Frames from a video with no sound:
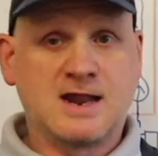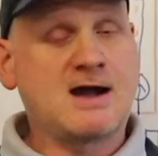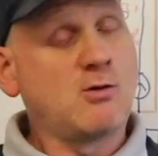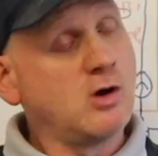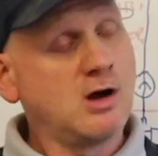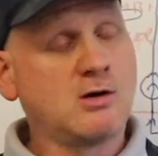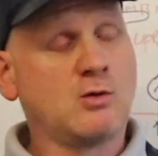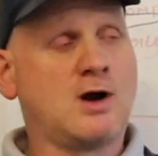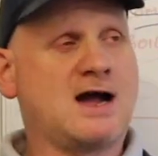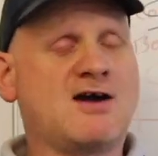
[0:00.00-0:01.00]
Now,
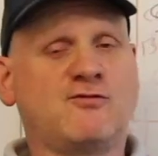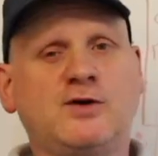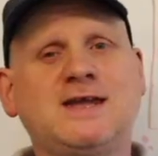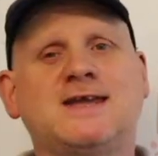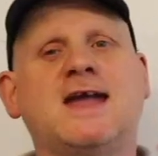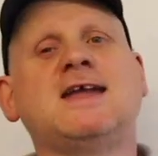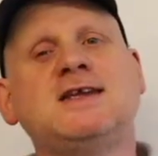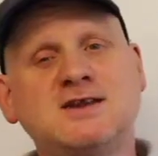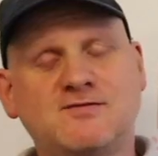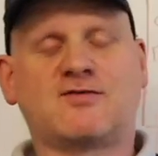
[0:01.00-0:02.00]
what have we
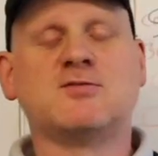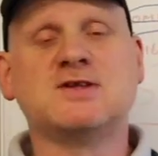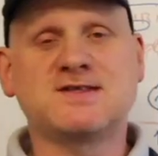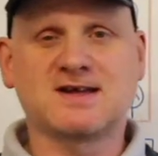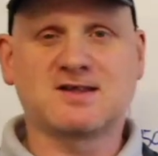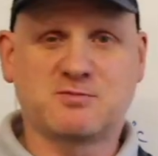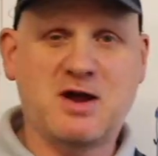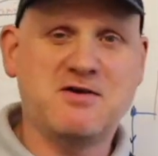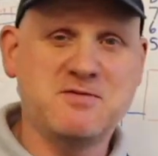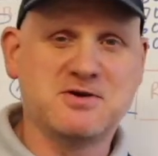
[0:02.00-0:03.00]
gained from this
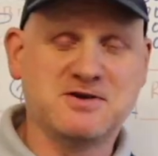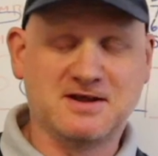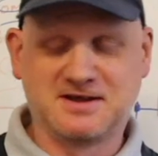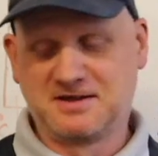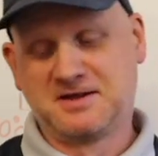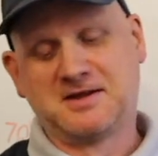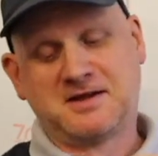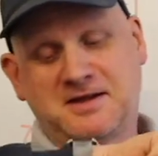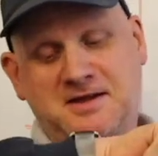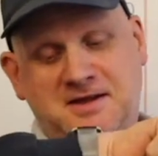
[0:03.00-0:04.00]
experiment?
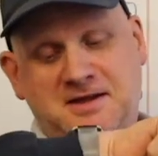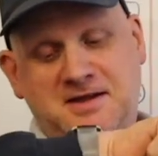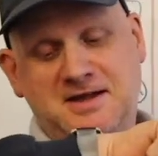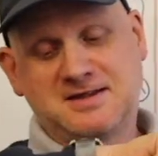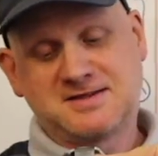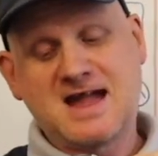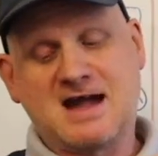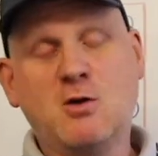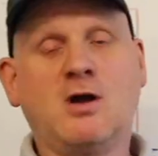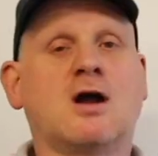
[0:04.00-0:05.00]
It's
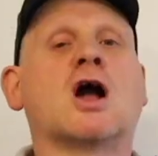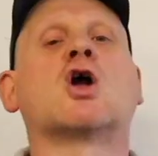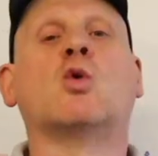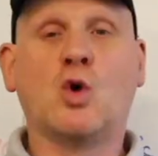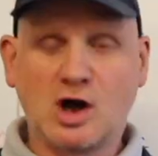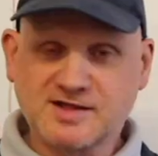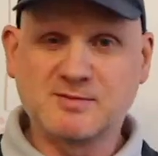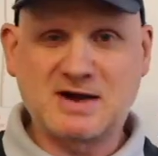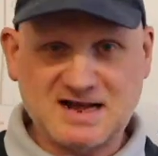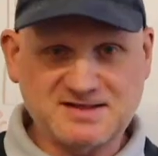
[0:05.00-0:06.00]
now
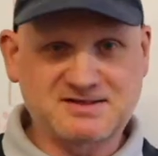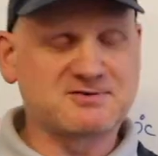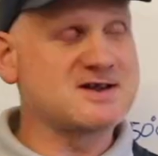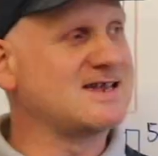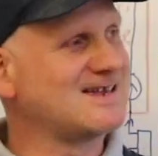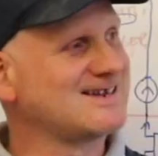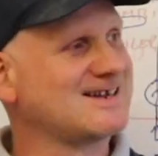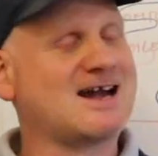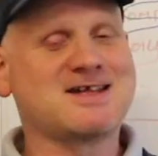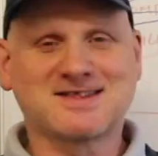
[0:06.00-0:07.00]
3:15.
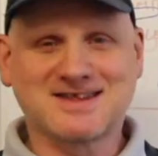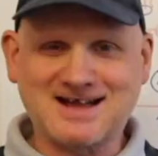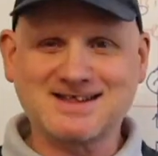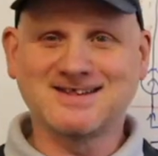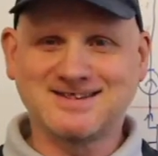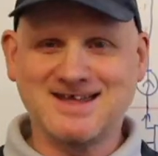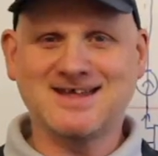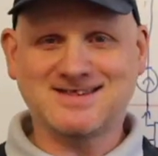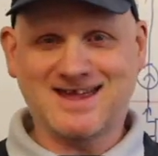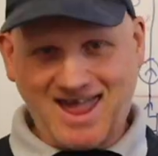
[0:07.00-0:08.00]
I started
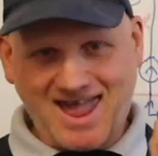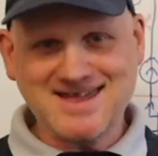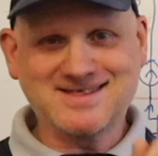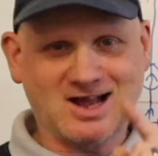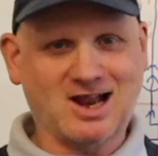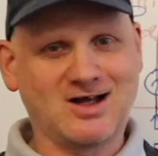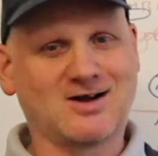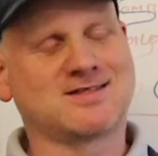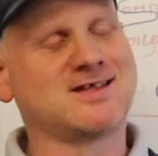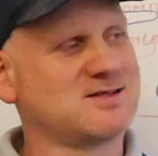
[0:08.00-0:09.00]
this at 8
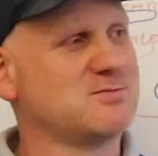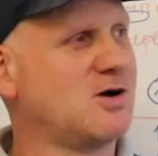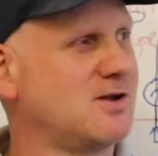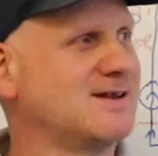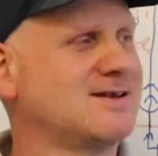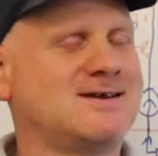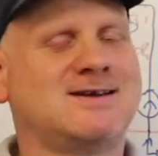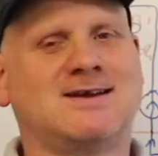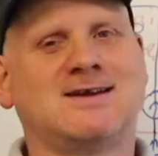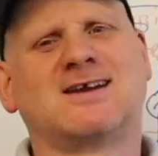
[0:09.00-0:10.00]
o'clock this morning.
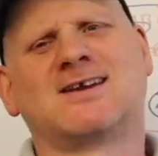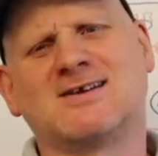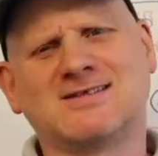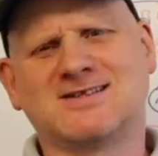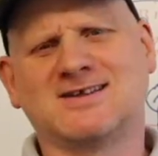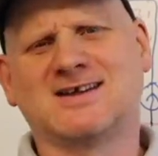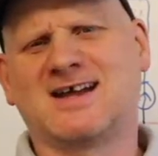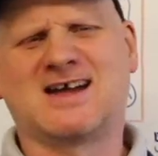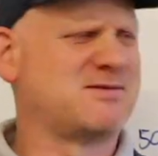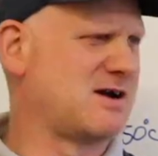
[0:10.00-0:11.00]
Granted,
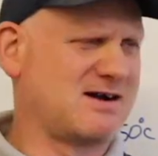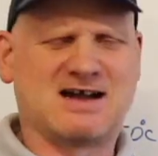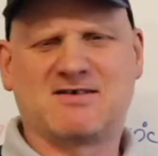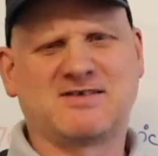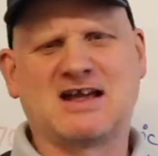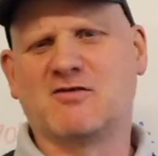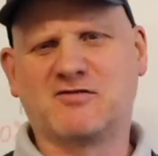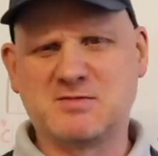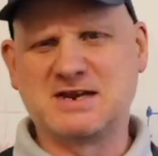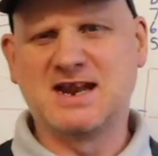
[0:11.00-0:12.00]
I had about half an hour
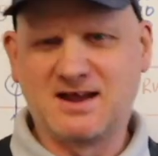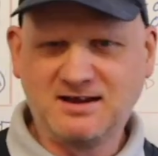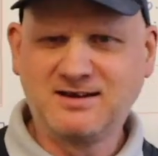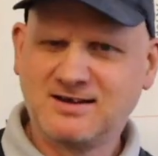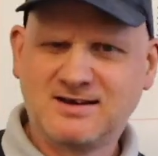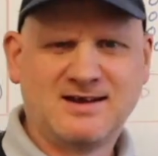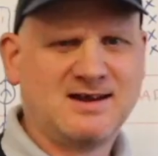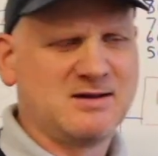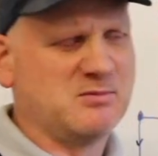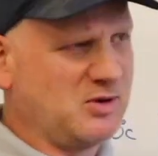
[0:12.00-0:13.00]
for my dinner,
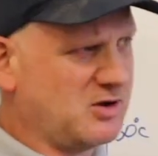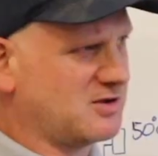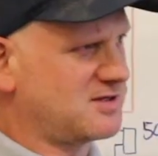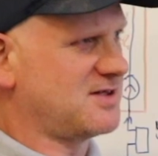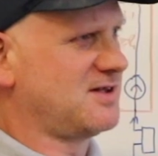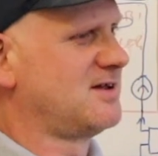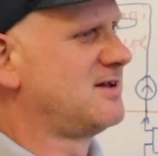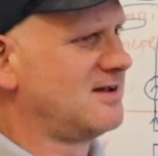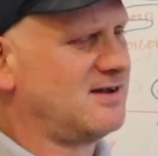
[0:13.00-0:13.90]
but